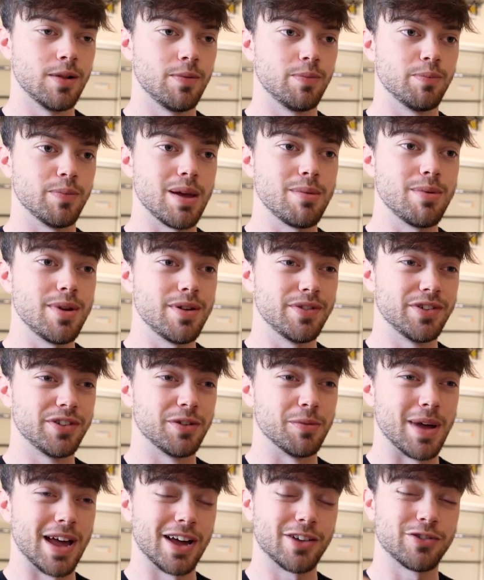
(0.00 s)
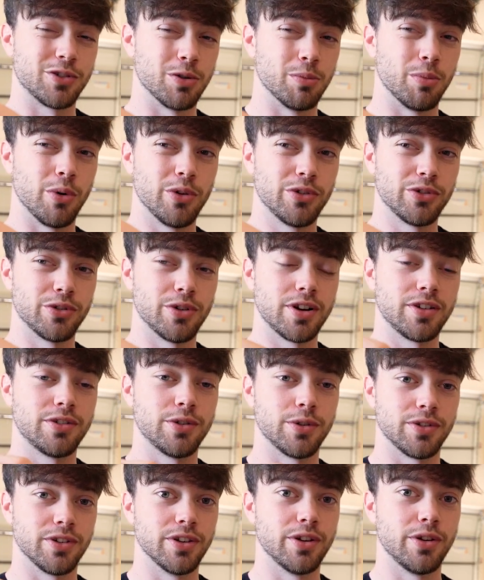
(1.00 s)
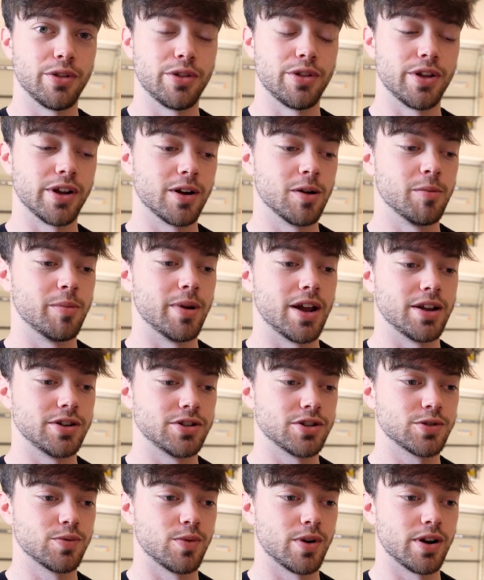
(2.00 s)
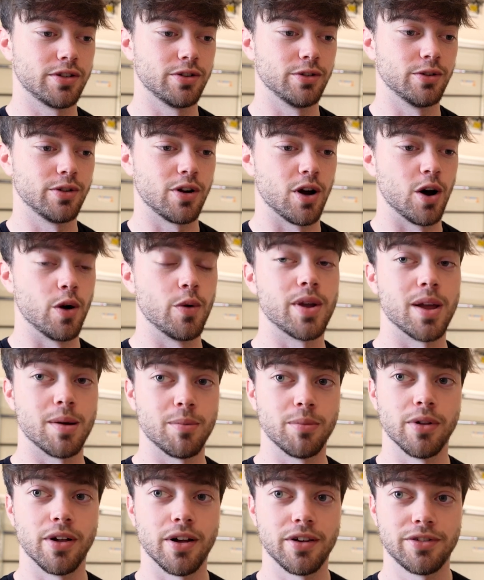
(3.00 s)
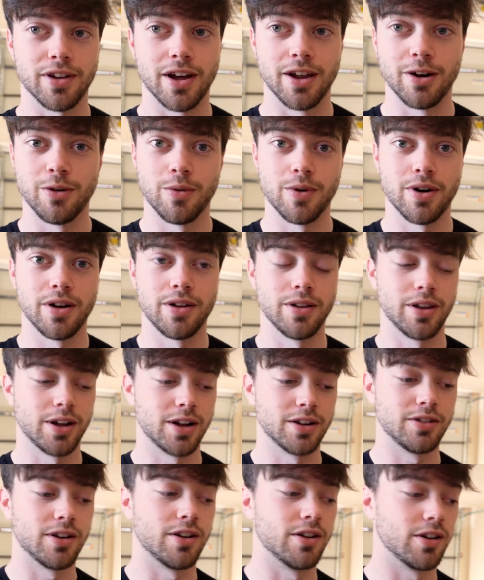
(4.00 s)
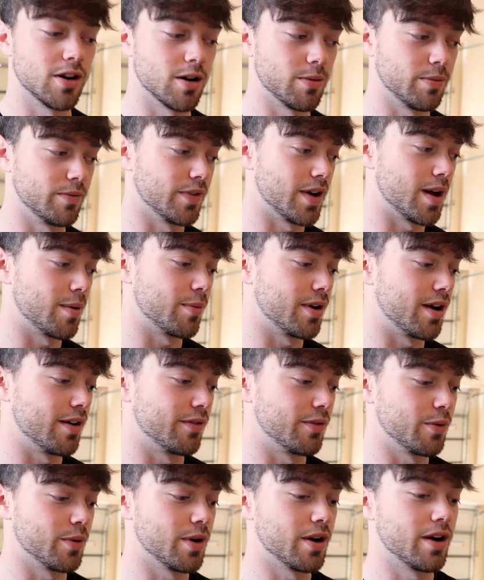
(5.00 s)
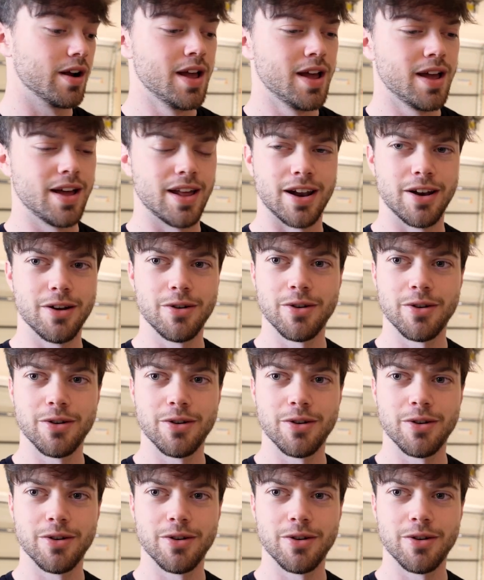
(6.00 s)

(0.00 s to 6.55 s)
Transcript: maybe even some extra bolstering so it's a little thicker, but I just want it to look OEM plus. I don't want like a ton of carbon fiber everywhere. And I know